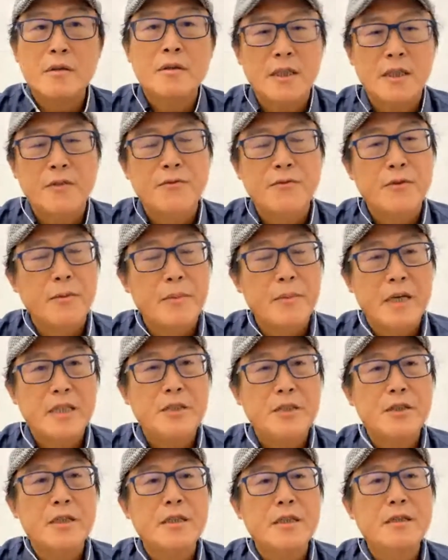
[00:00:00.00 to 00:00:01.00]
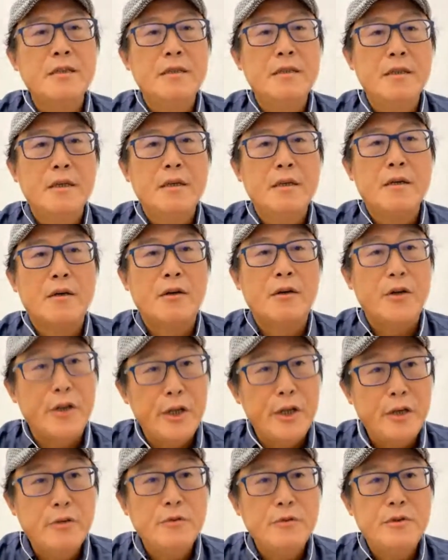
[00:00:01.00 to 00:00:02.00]
information or
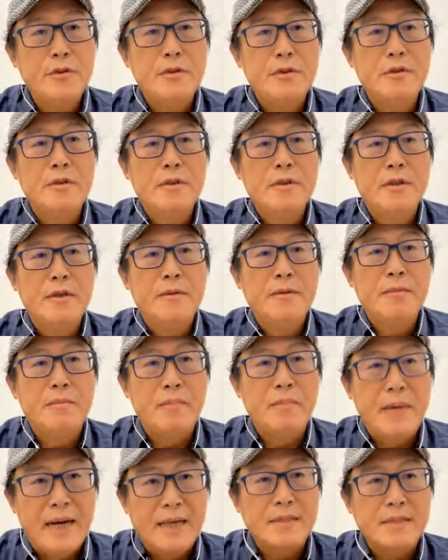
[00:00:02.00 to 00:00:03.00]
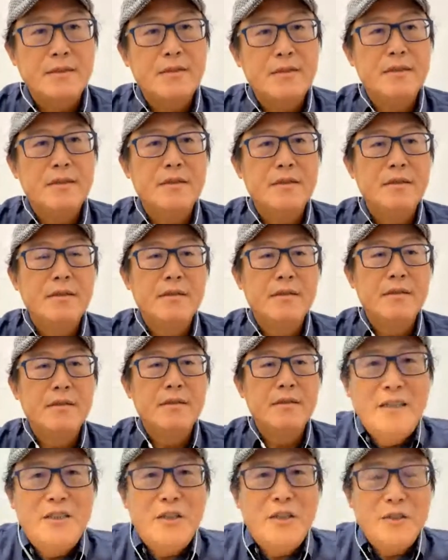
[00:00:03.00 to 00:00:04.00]
news, but
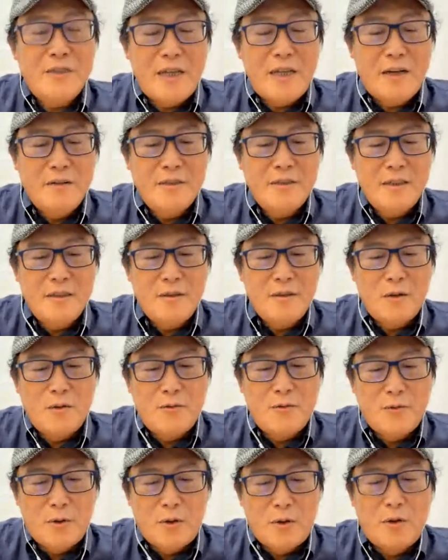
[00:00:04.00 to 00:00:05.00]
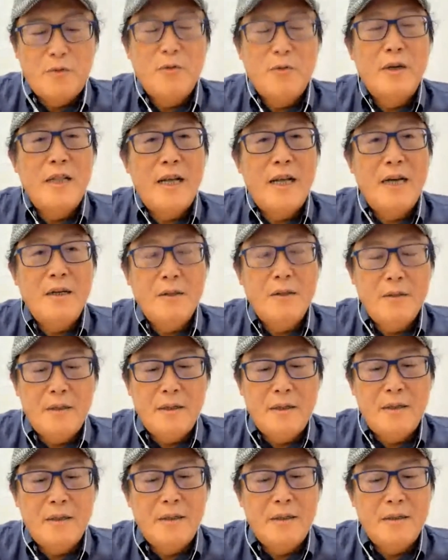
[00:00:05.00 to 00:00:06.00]
in 2004, when I
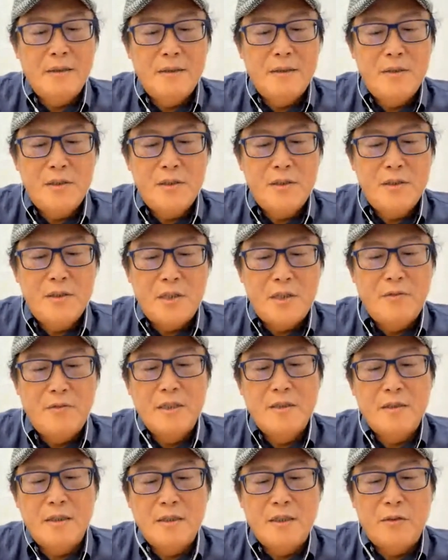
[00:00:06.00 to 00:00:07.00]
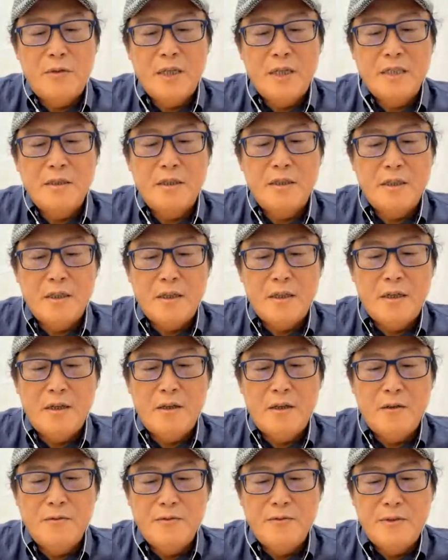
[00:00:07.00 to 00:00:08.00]
served as the director
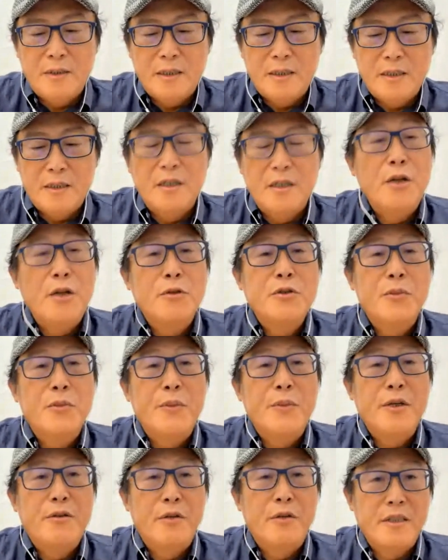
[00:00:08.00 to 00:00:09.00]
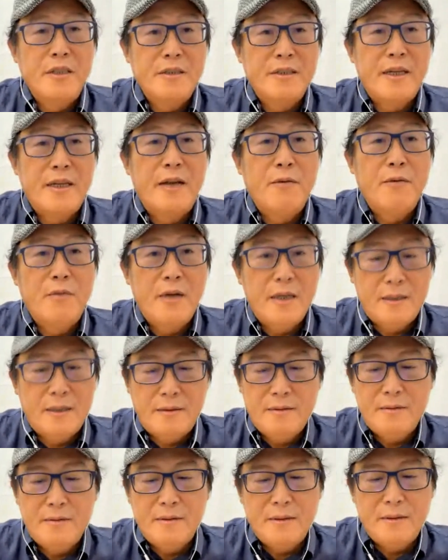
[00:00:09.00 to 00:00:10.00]
of News Bureau in
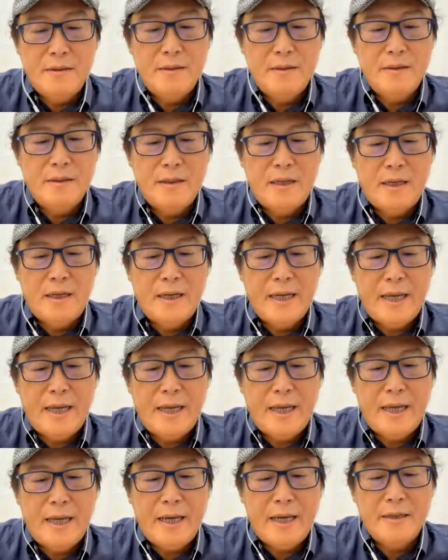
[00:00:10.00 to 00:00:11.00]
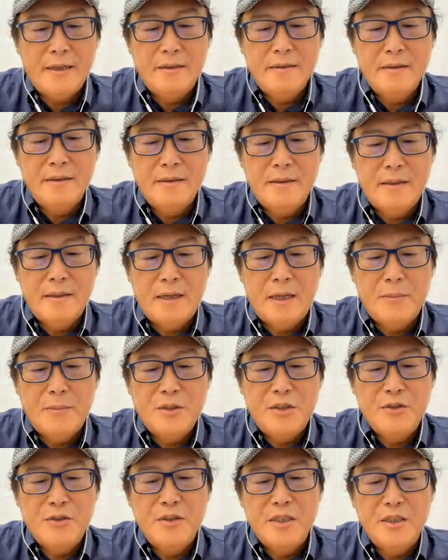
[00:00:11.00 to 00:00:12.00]
Taiwan, I had an
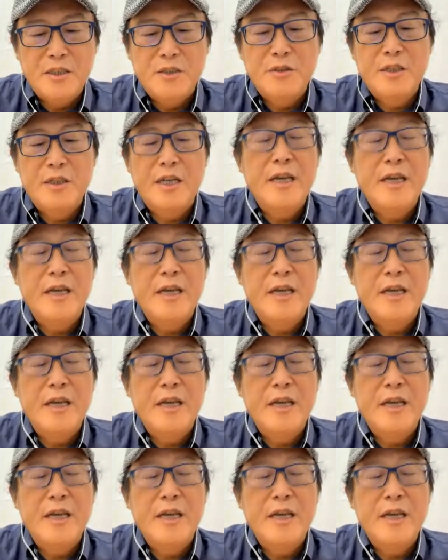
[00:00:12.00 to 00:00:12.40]
opportunity to